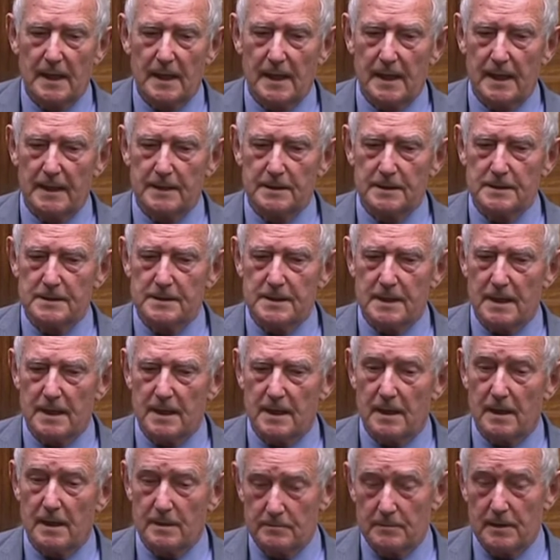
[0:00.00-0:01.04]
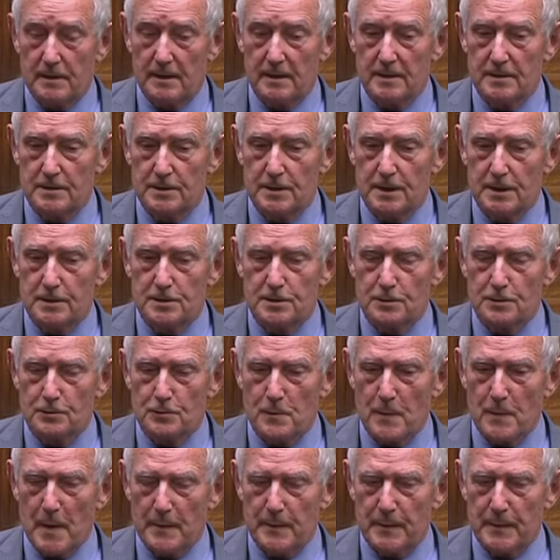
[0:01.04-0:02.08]
And I indeed can
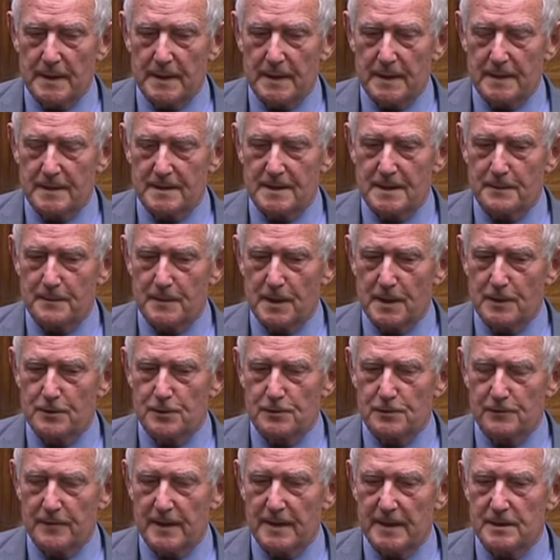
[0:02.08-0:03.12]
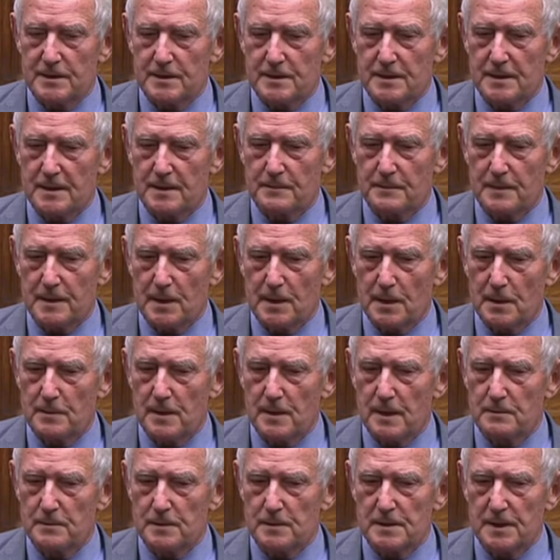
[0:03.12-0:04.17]
remember some of those events when
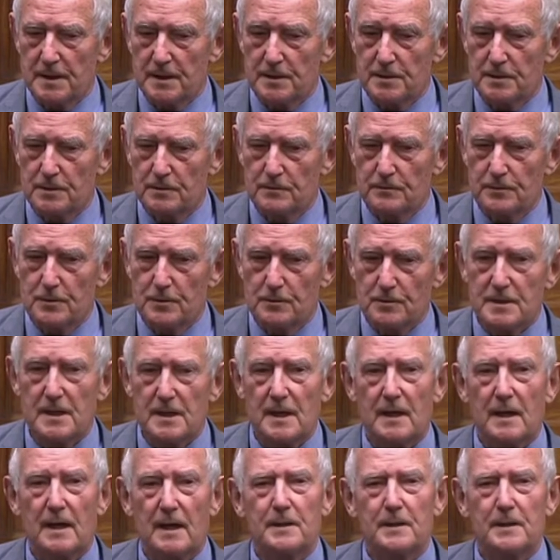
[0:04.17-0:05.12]
I was little, of course.